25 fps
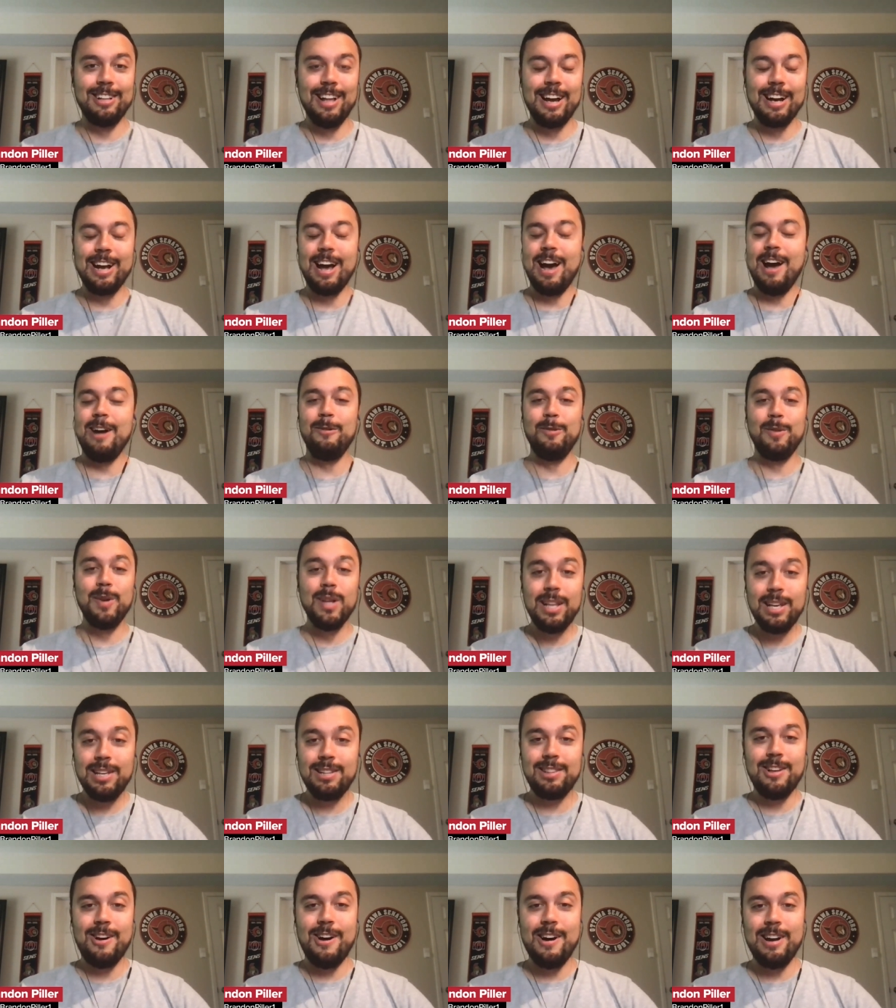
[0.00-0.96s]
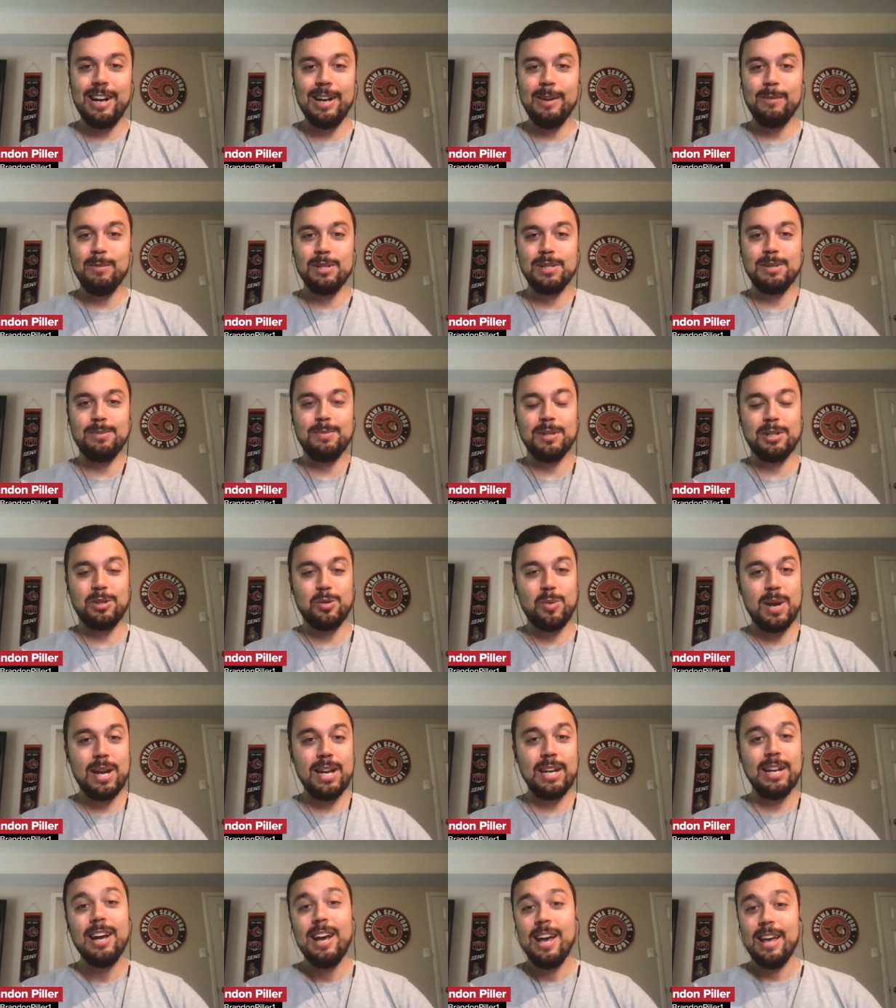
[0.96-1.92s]
Like, I really thought it was
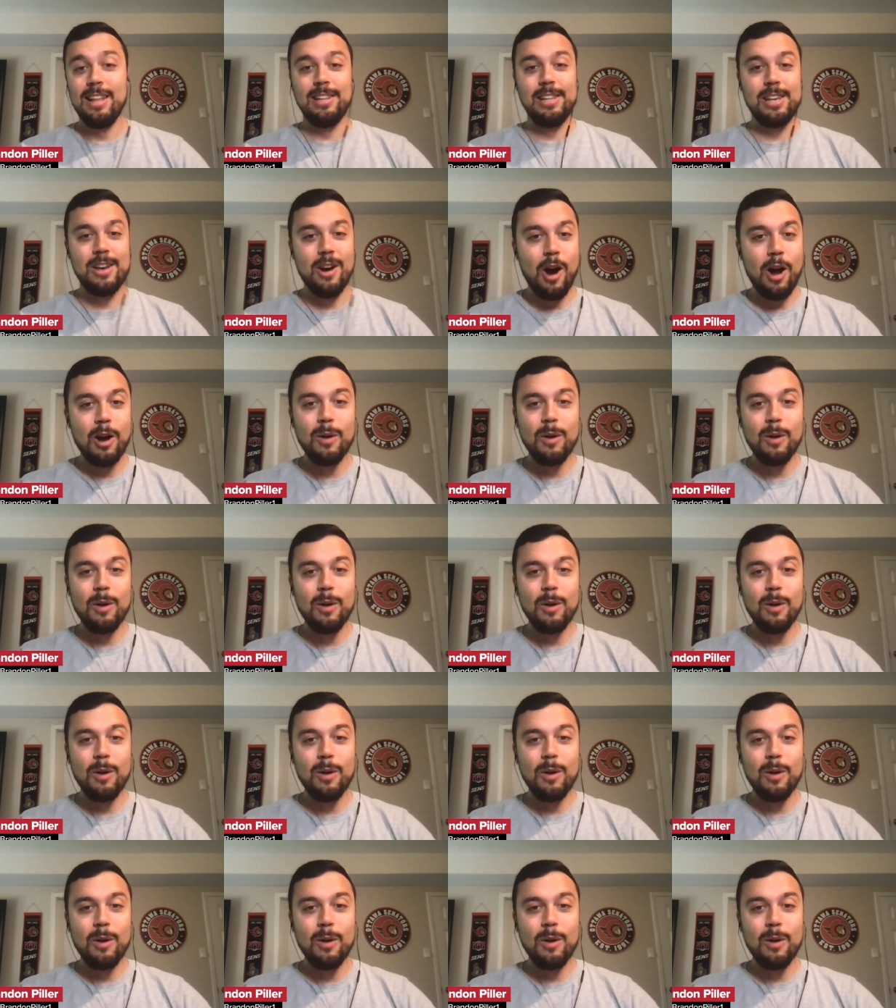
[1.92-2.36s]
between the